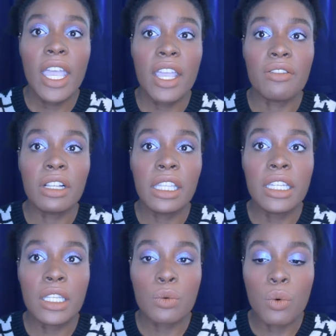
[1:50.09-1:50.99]
It really
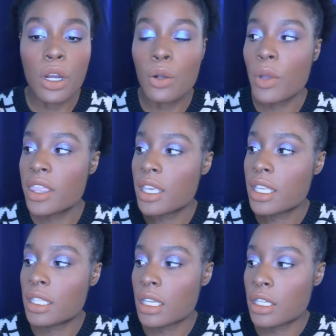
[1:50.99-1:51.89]
does work with
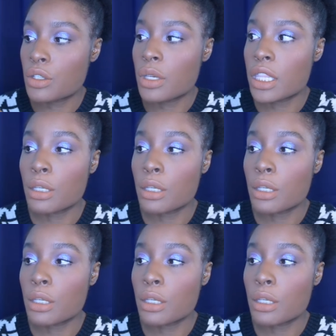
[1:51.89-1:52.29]
this because you get